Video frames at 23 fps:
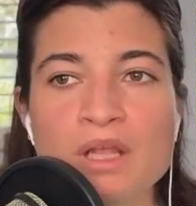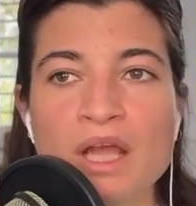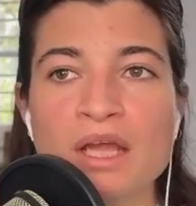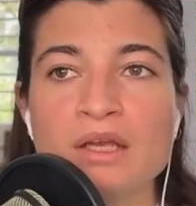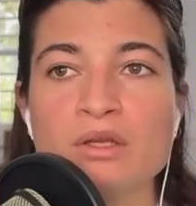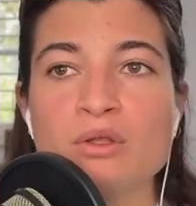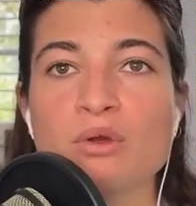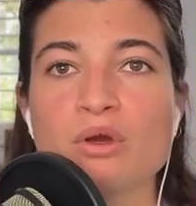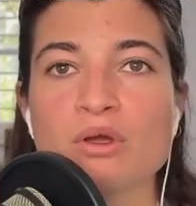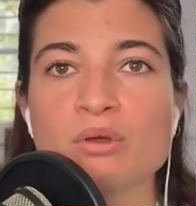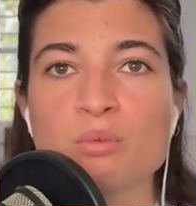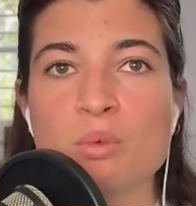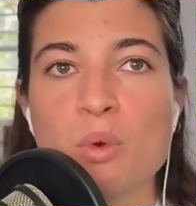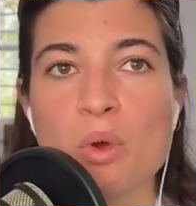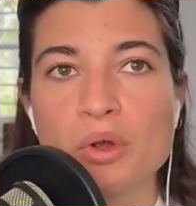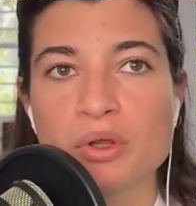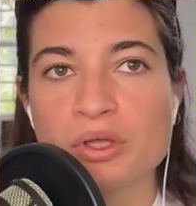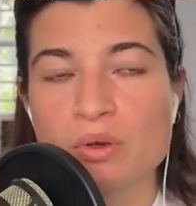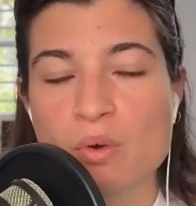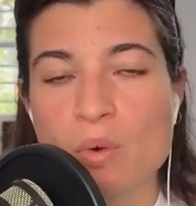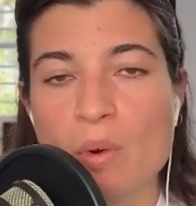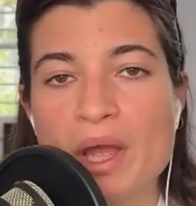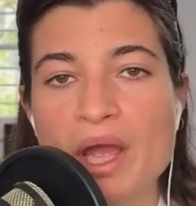And you could
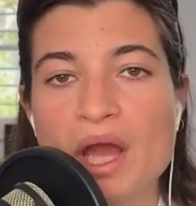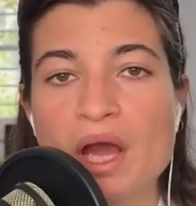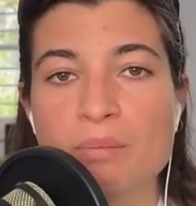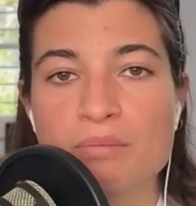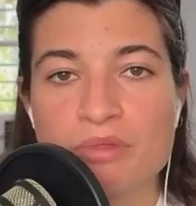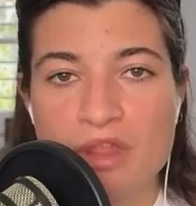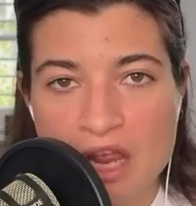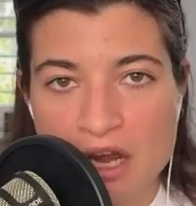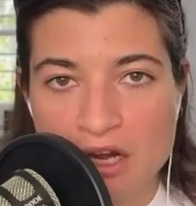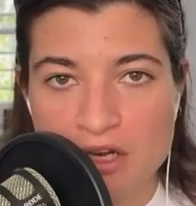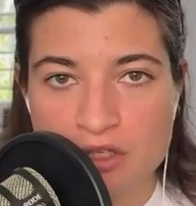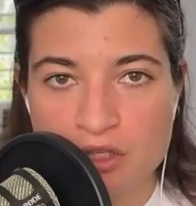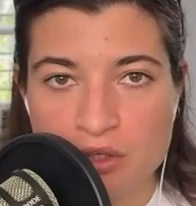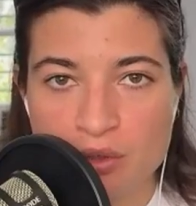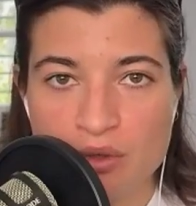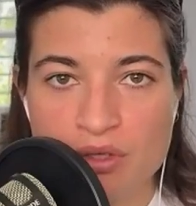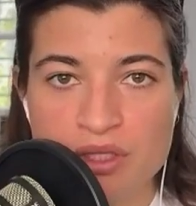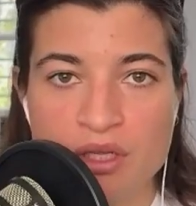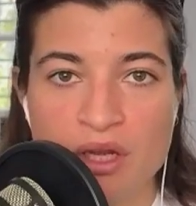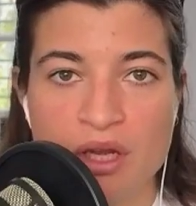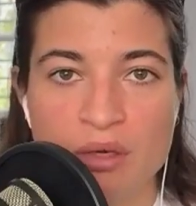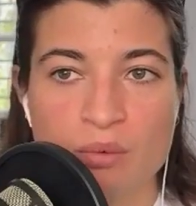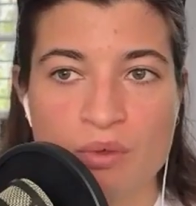work your way up there. So
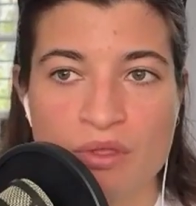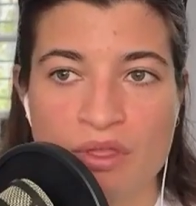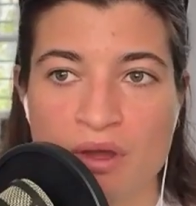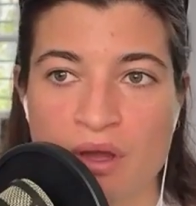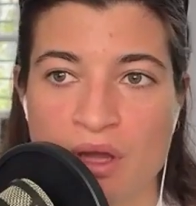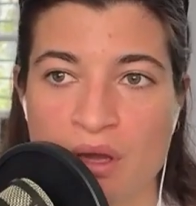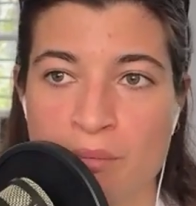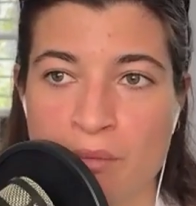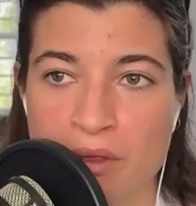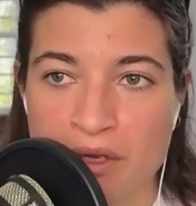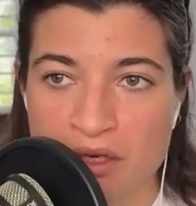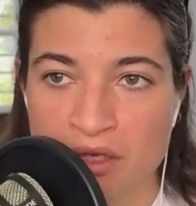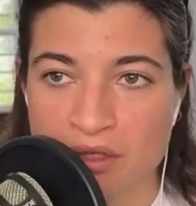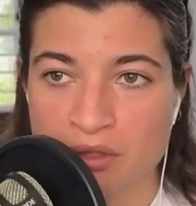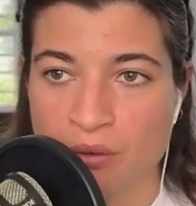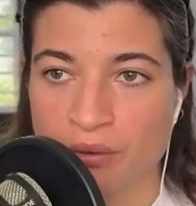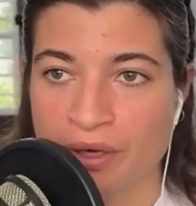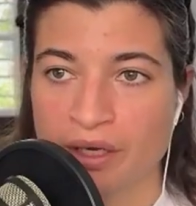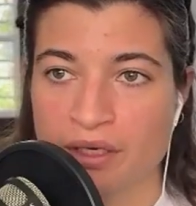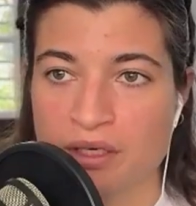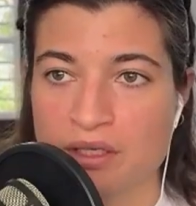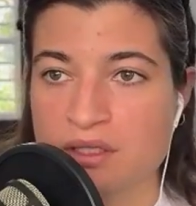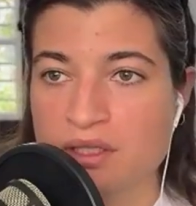you start with 1 minute
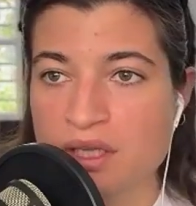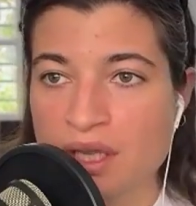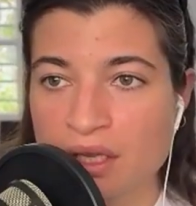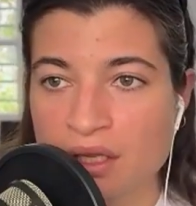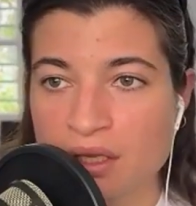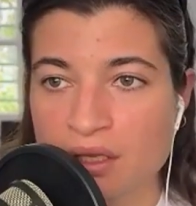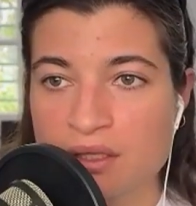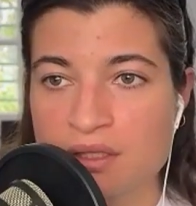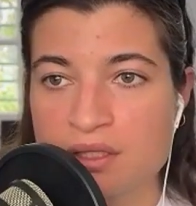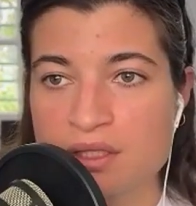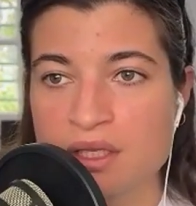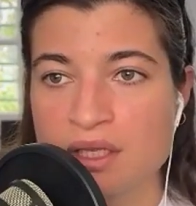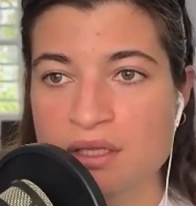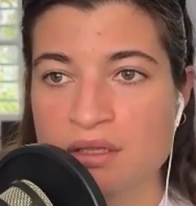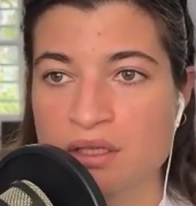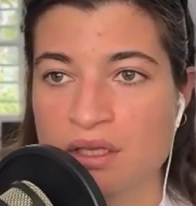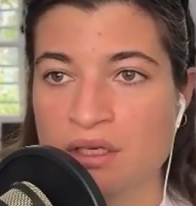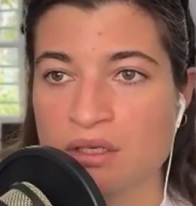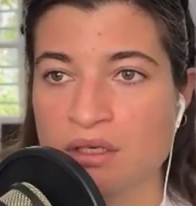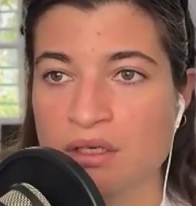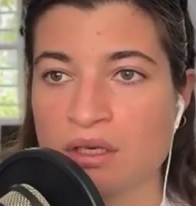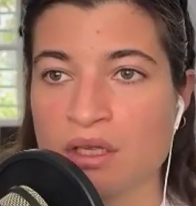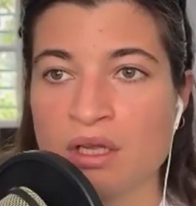or 90 seconds, and
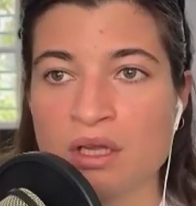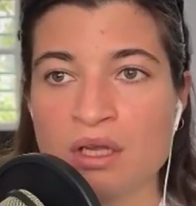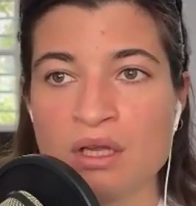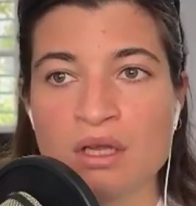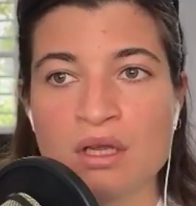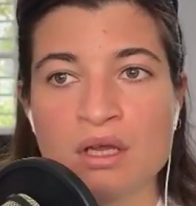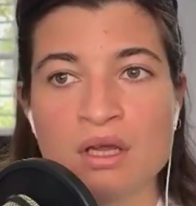then